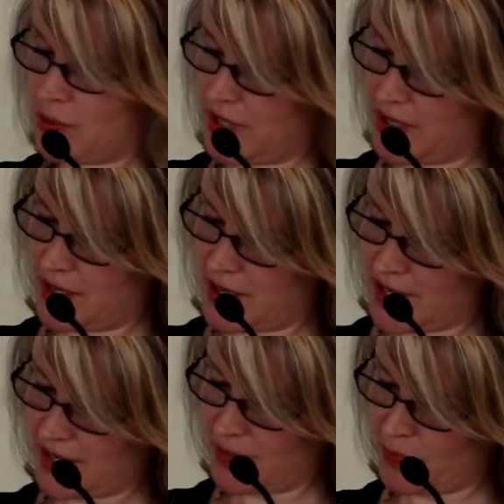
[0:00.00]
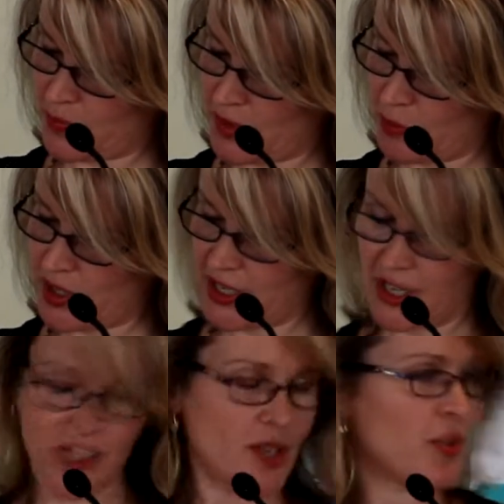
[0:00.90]
that was in one of the
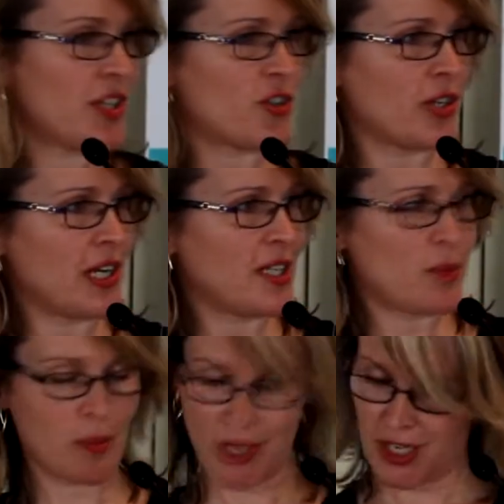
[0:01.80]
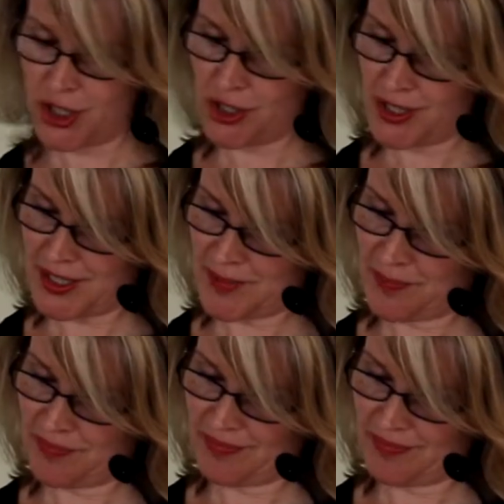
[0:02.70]
Alzheimer's Australia's publications.